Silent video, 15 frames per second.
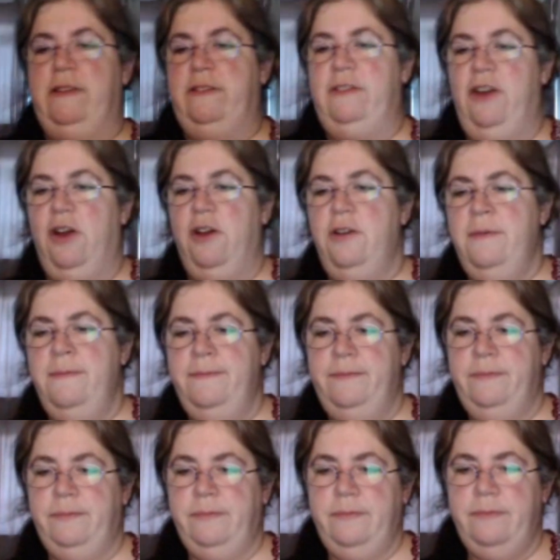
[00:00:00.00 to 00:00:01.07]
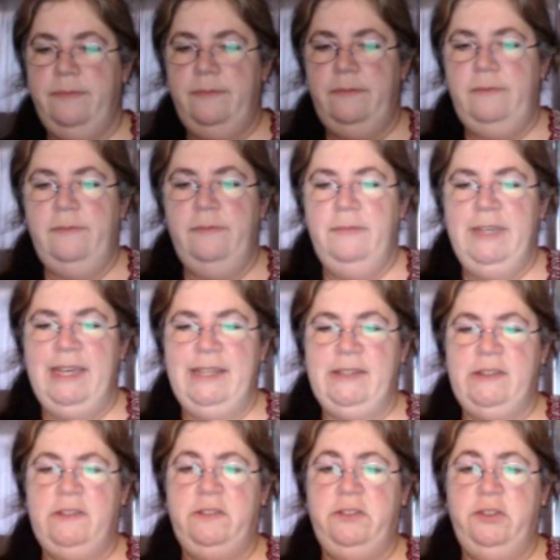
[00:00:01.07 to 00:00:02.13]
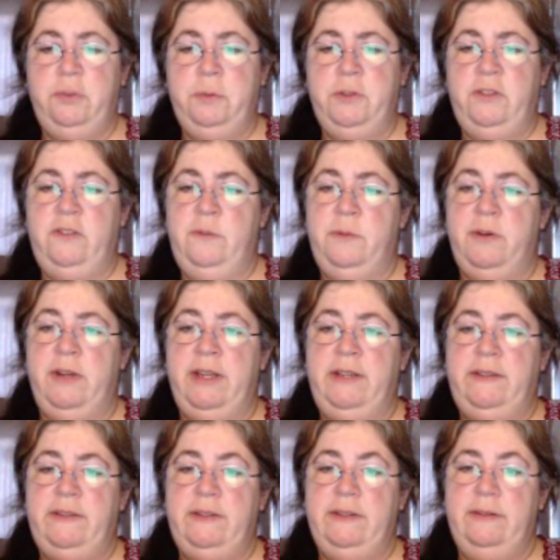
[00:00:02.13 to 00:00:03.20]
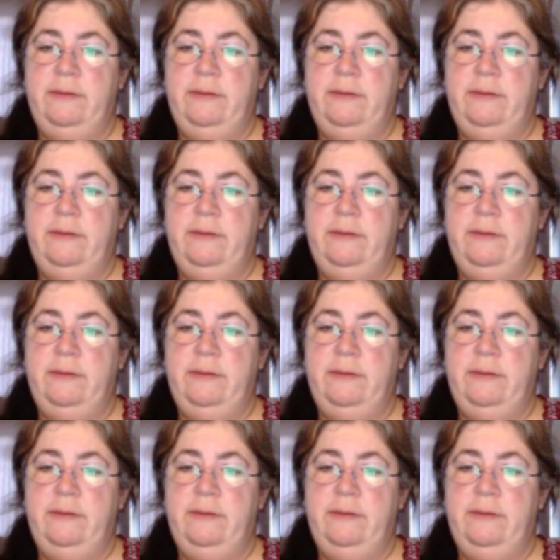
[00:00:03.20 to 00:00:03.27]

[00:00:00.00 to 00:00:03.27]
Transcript: this yarn. It's super, super nice.